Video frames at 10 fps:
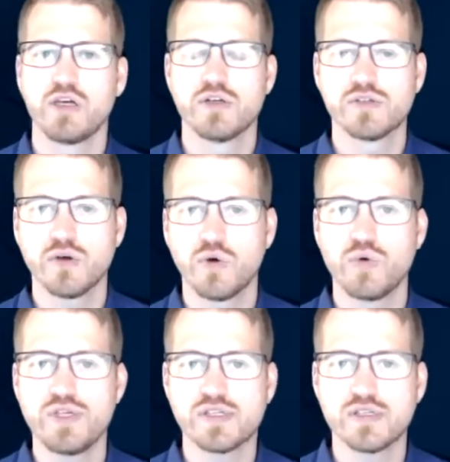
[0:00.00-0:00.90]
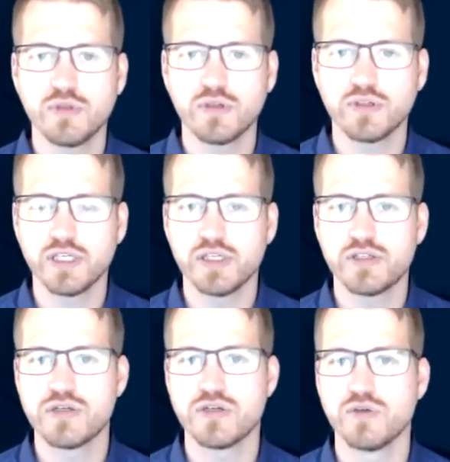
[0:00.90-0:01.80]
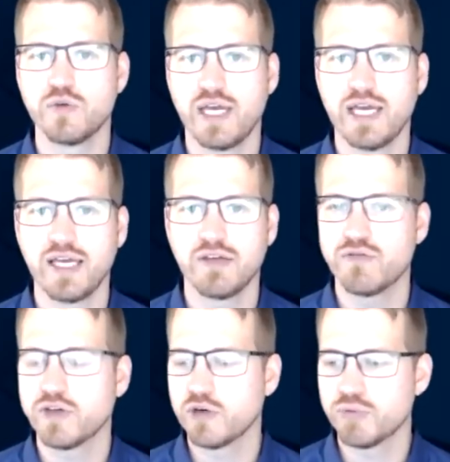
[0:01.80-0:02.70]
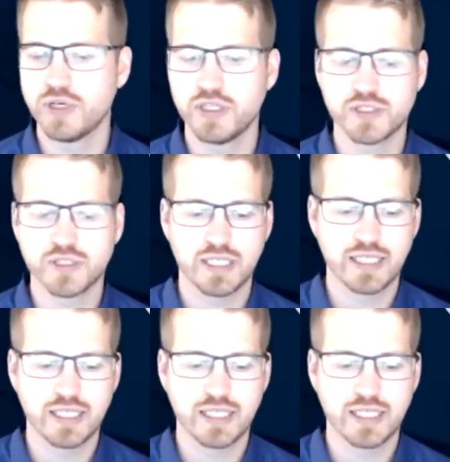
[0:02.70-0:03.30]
So similarly to a fingerprint,